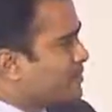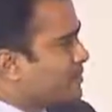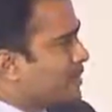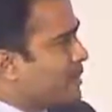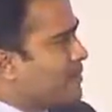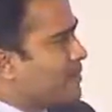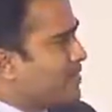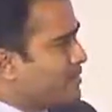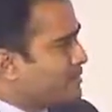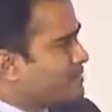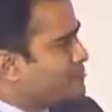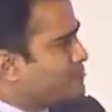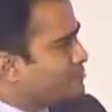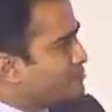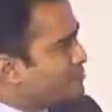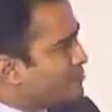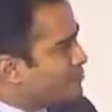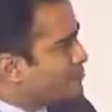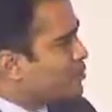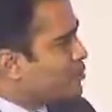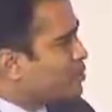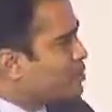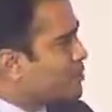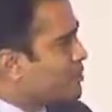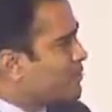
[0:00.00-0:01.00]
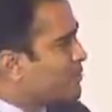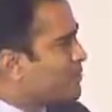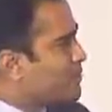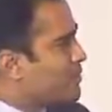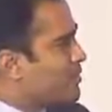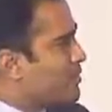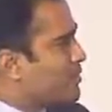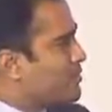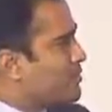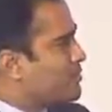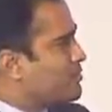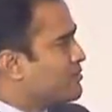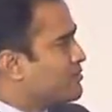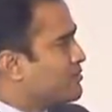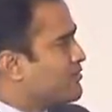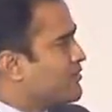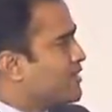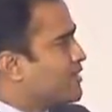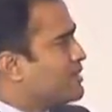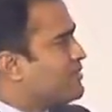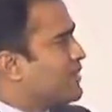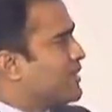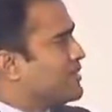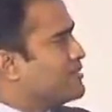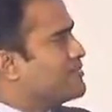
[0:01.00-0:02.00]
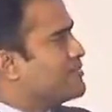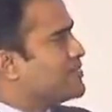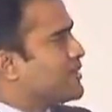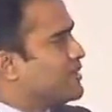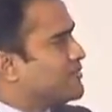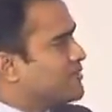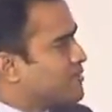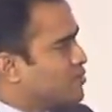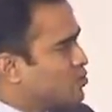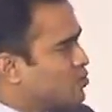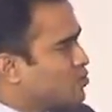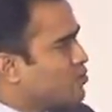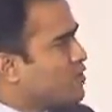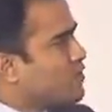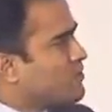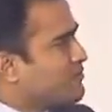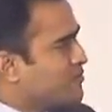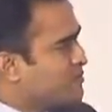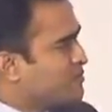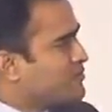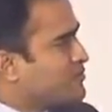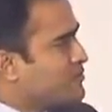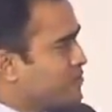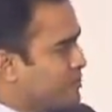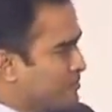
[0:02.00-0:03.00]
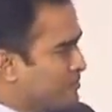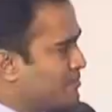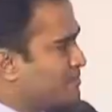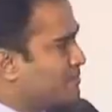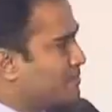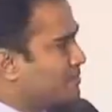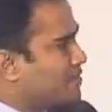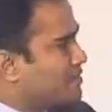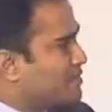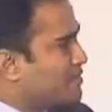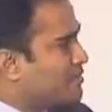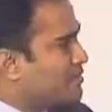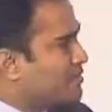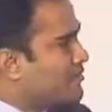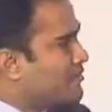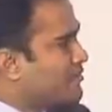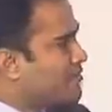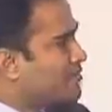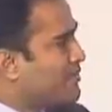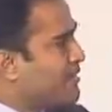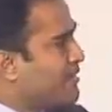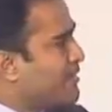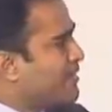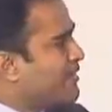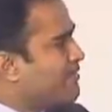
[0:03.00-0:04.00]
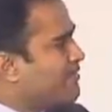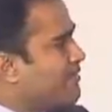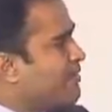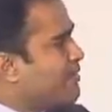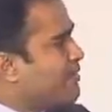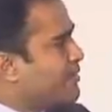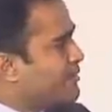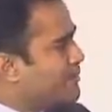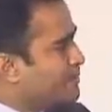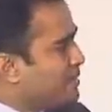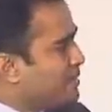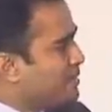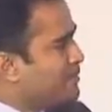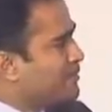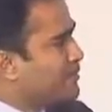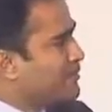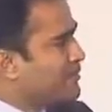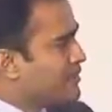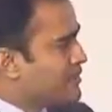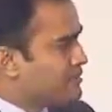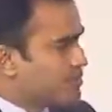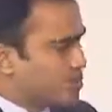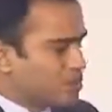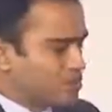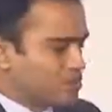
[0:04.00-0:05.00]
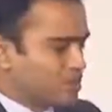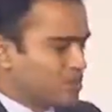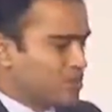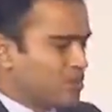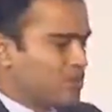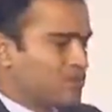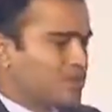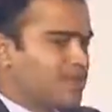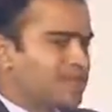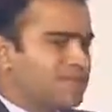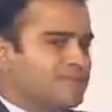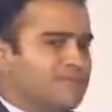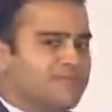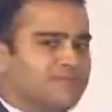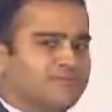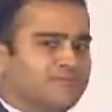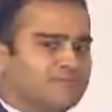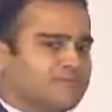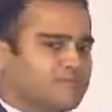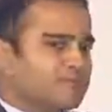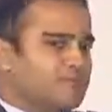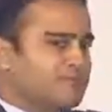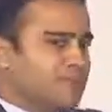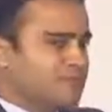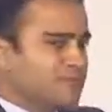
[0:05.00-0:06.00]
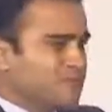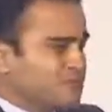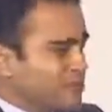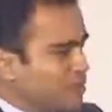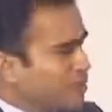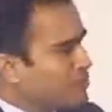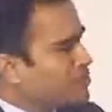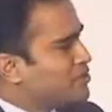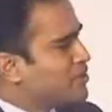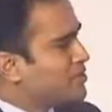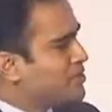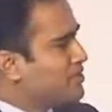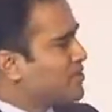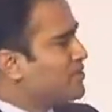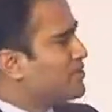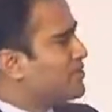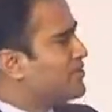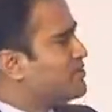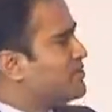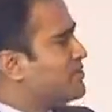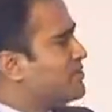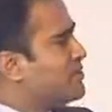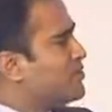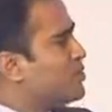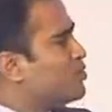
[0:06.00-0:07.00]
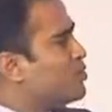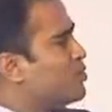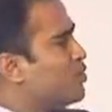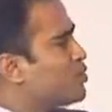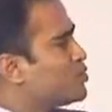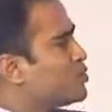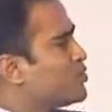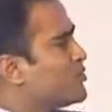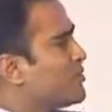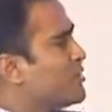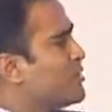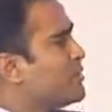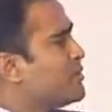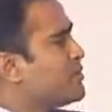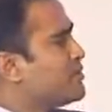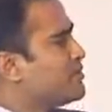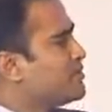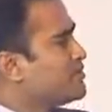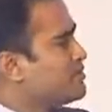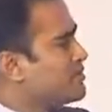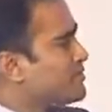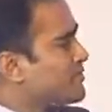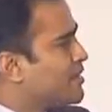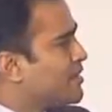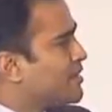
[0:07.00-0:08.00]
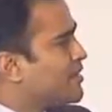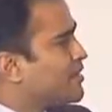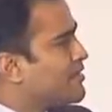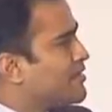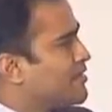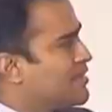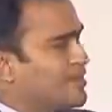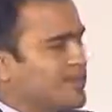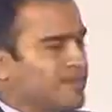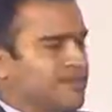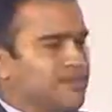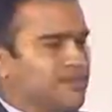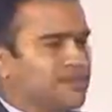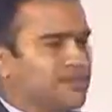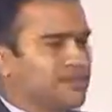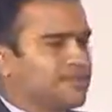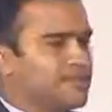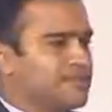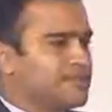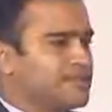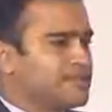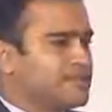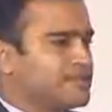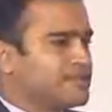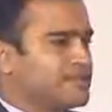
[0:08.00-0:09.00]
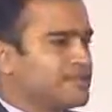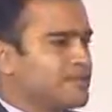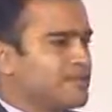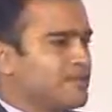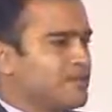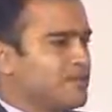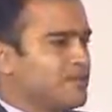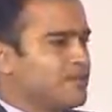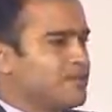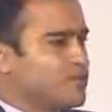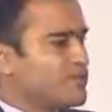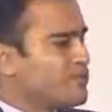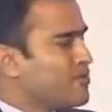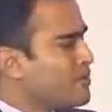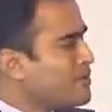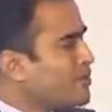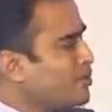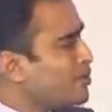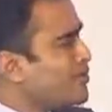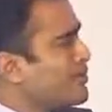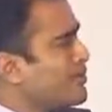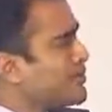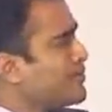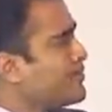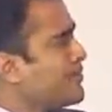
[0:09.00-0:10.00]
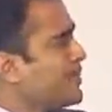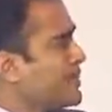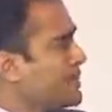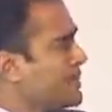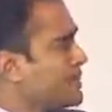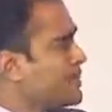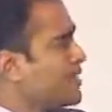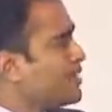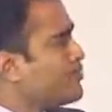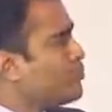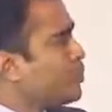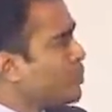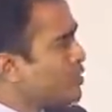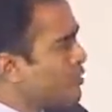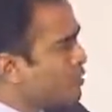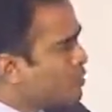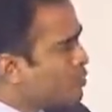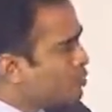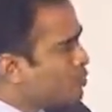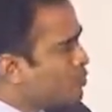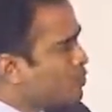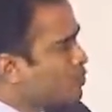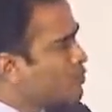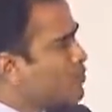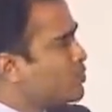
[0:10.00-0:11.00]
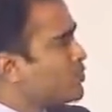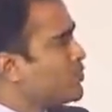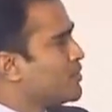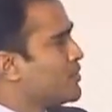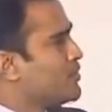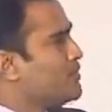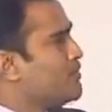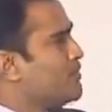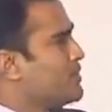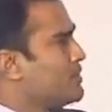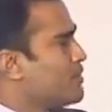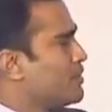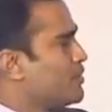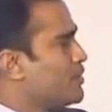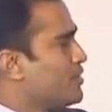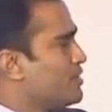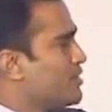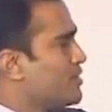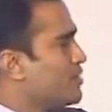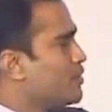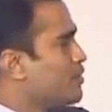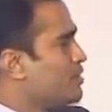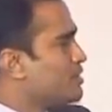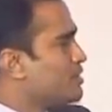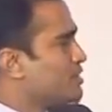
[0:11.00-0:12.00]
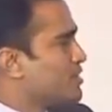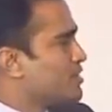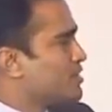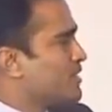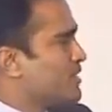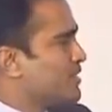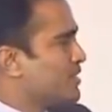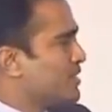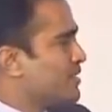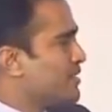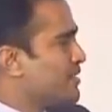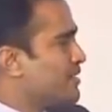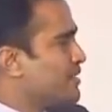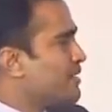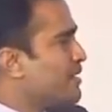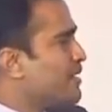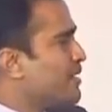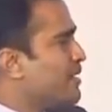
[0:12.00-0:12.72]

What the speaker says: I mean, most of the wealth management companies usually prefer mid-level people with books and all. But a fresher, someone who wants to build a glittering career in this, what will be your advice? What route should he or she be taking?